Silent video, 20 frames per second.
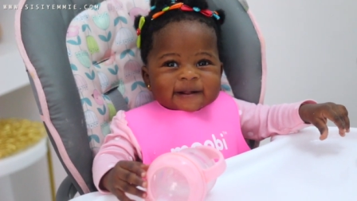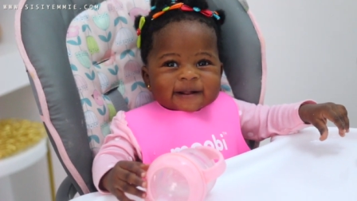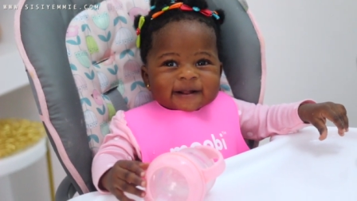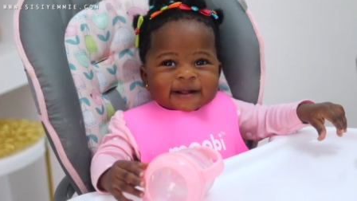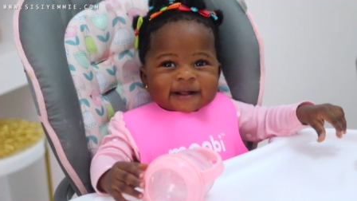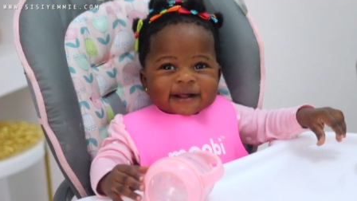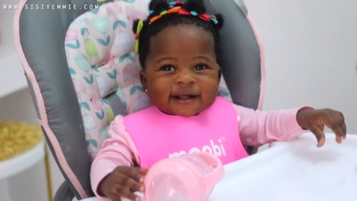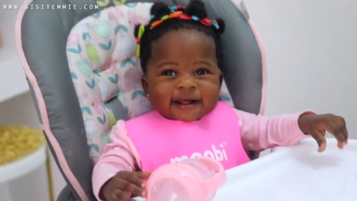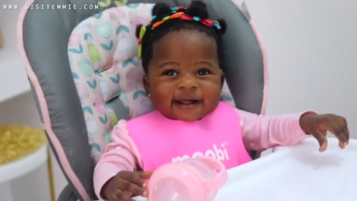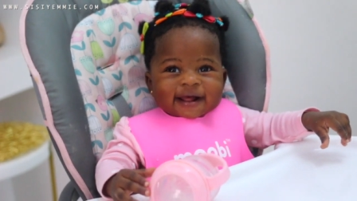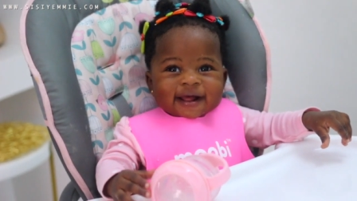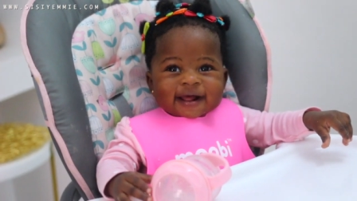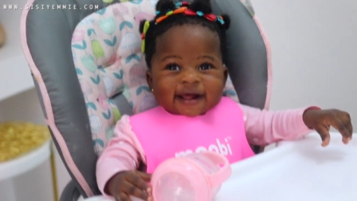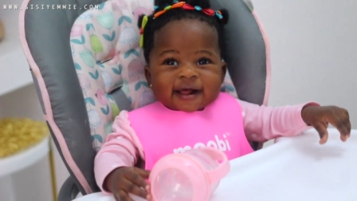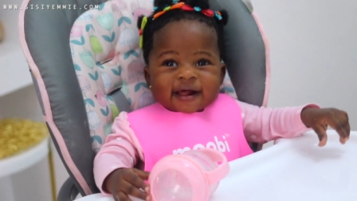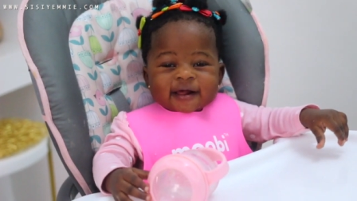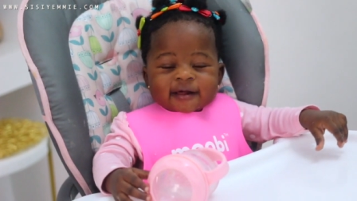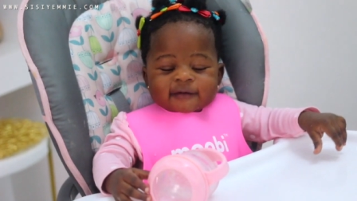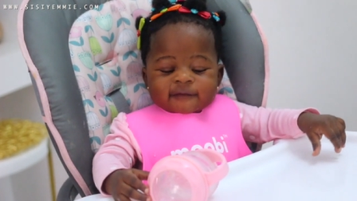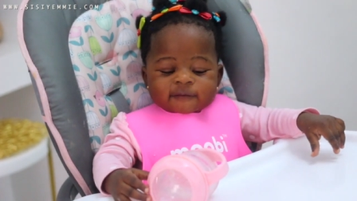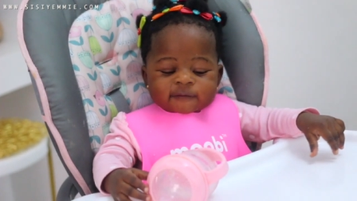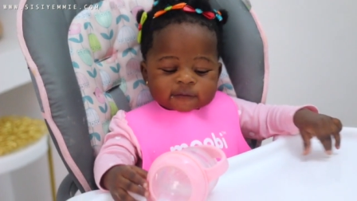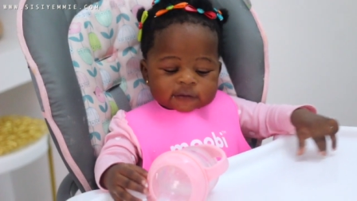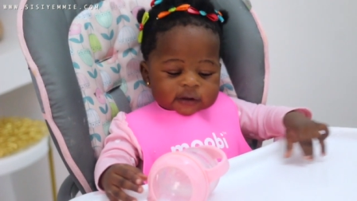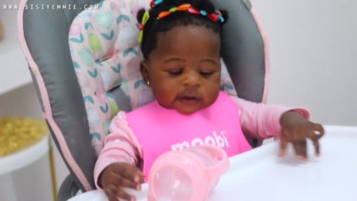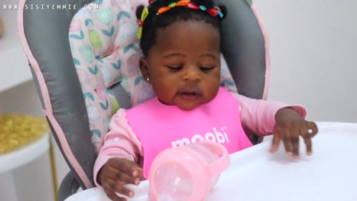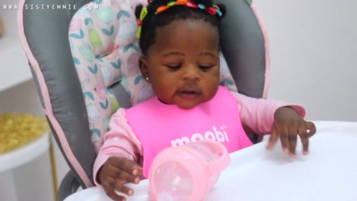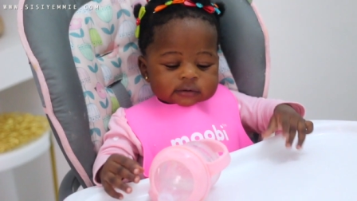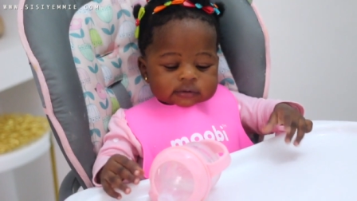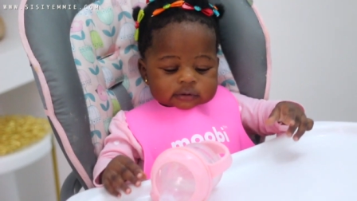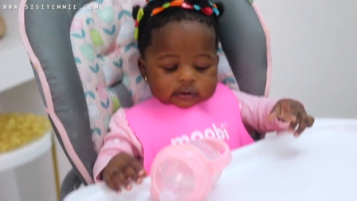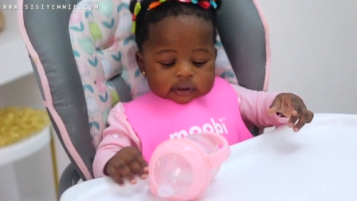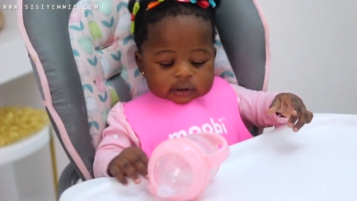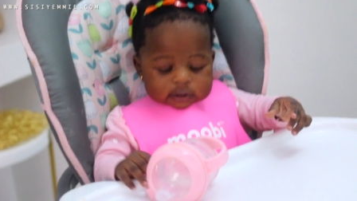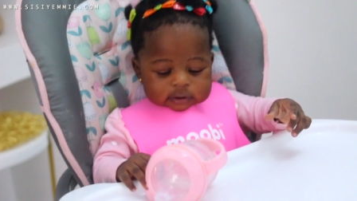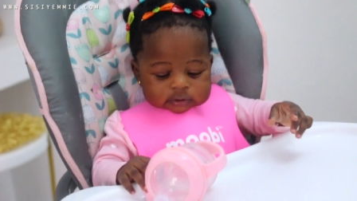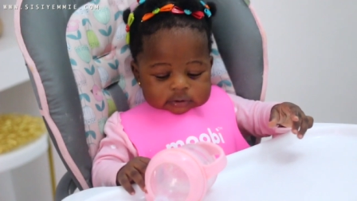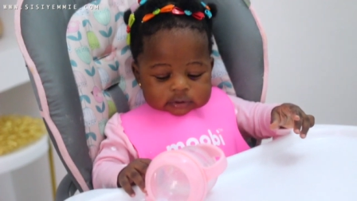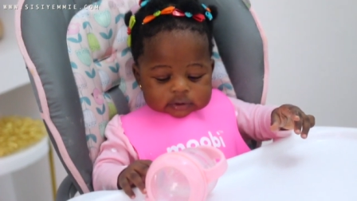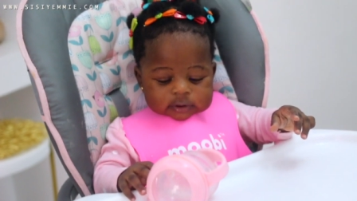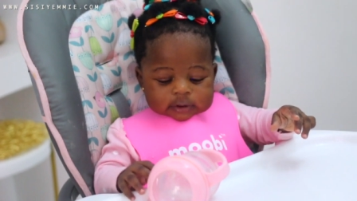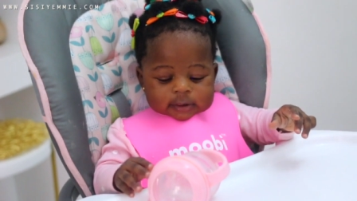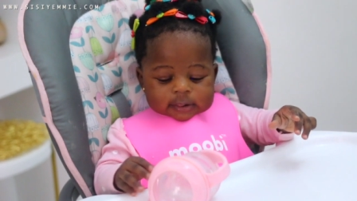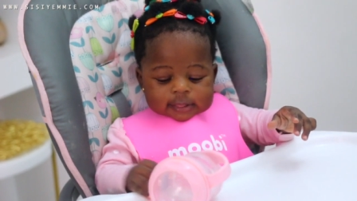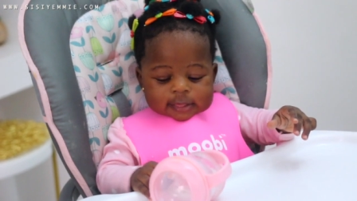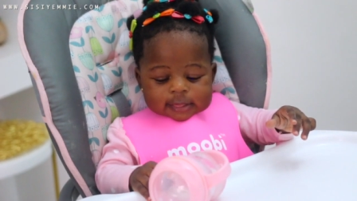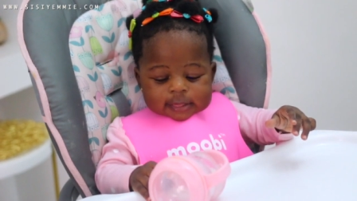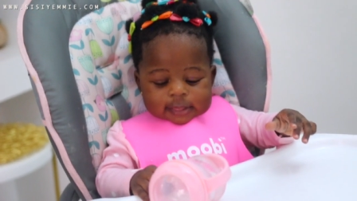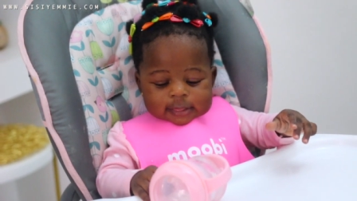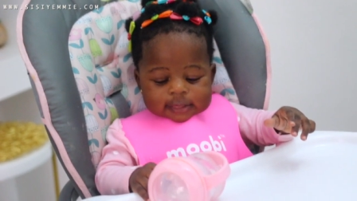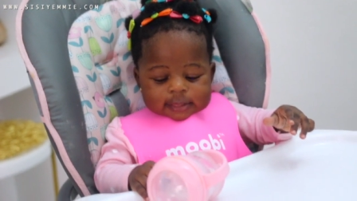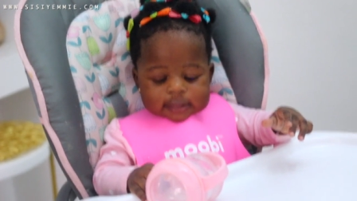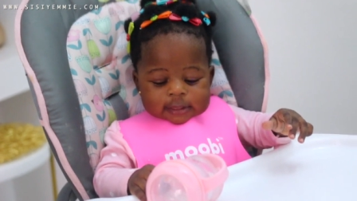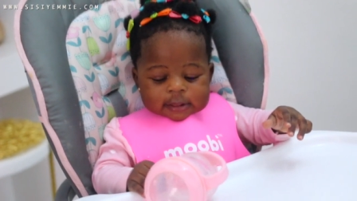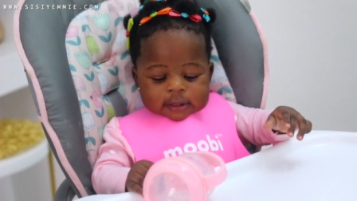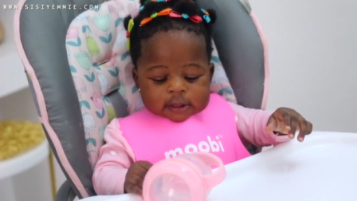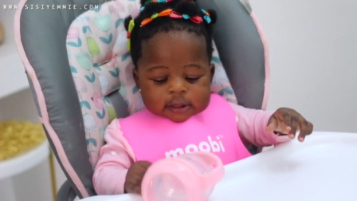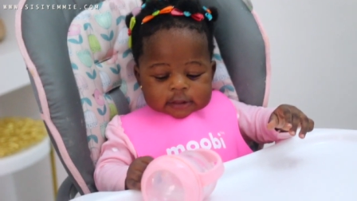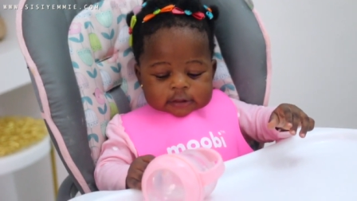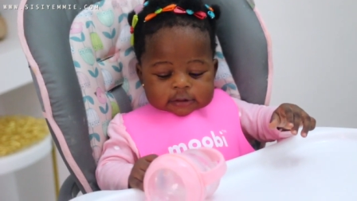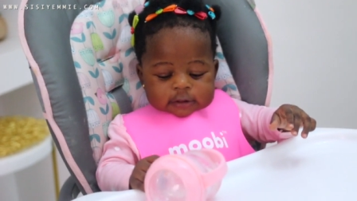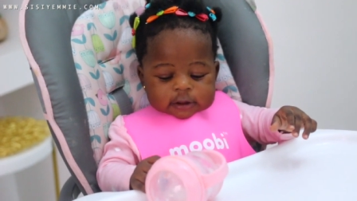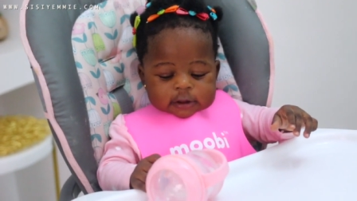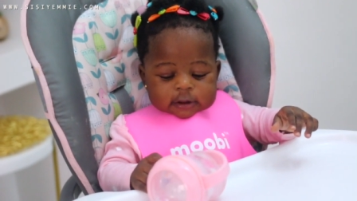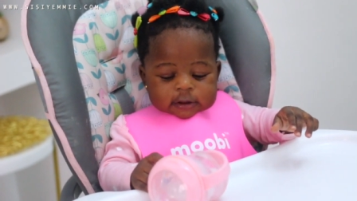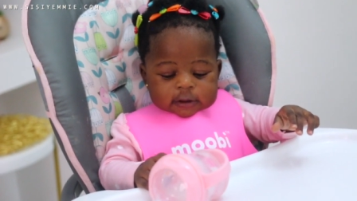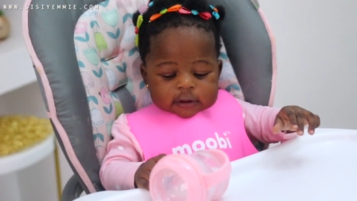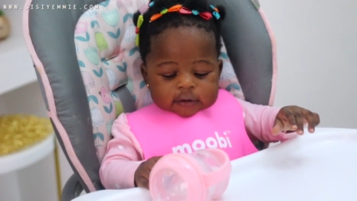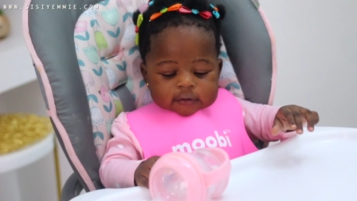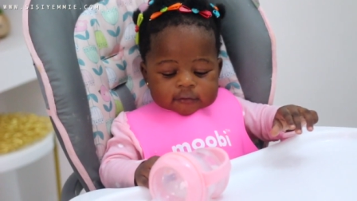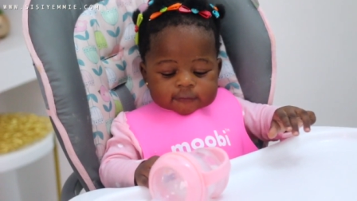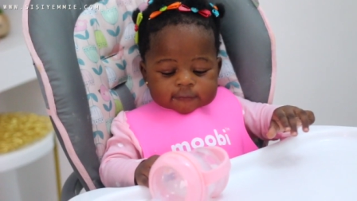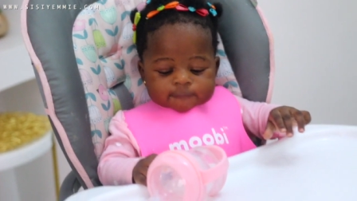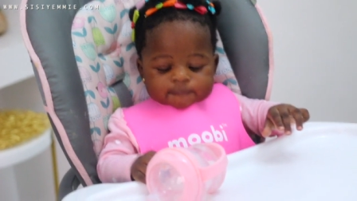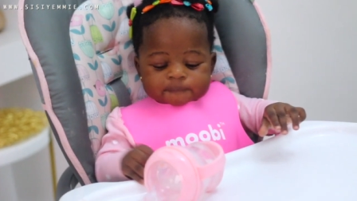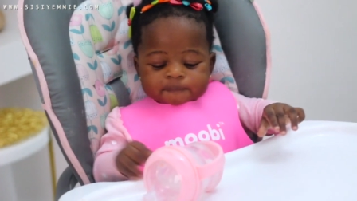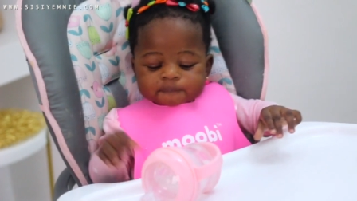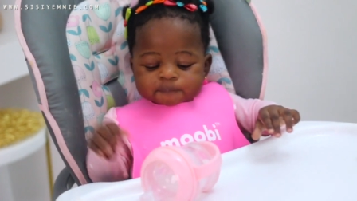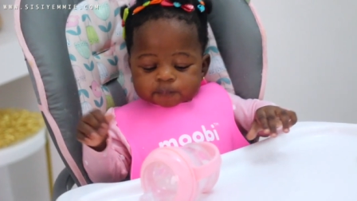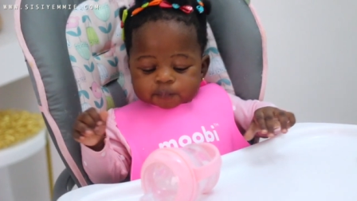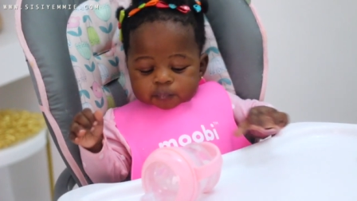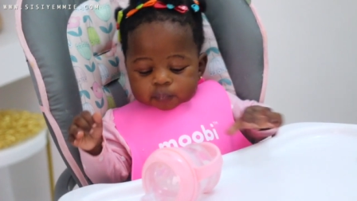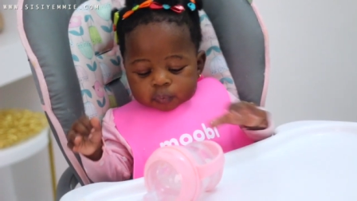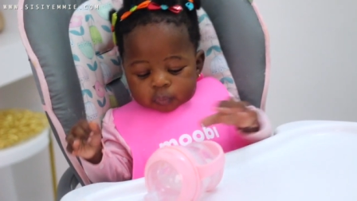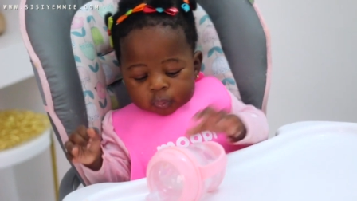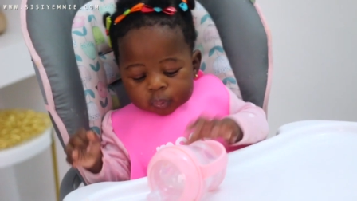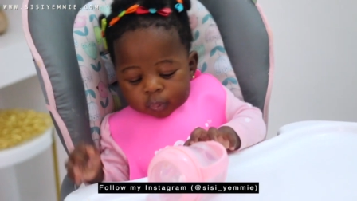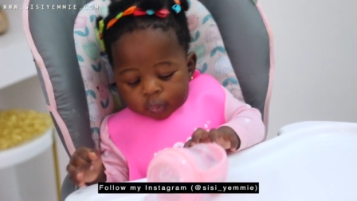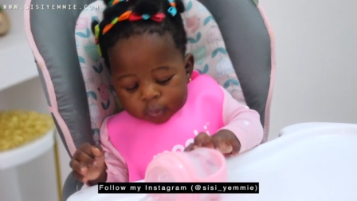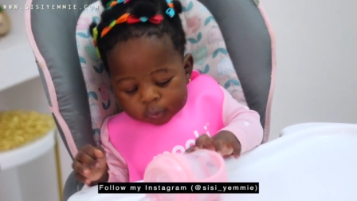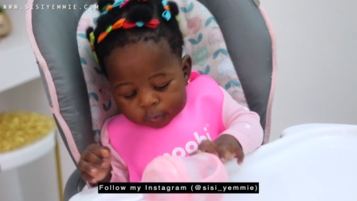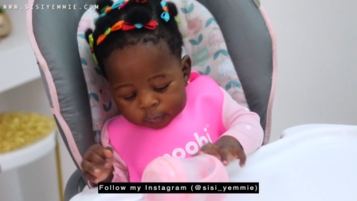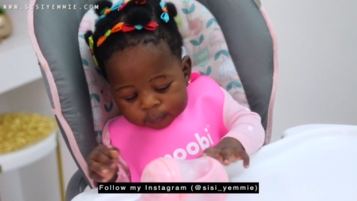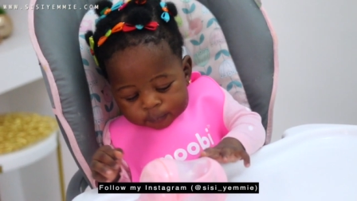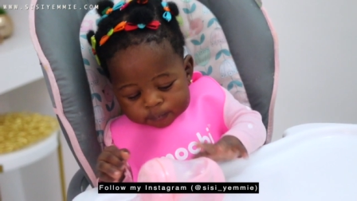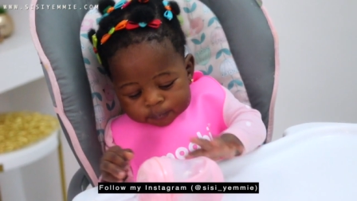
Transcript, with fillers: That's a happy Tiara, a satisfied Tiara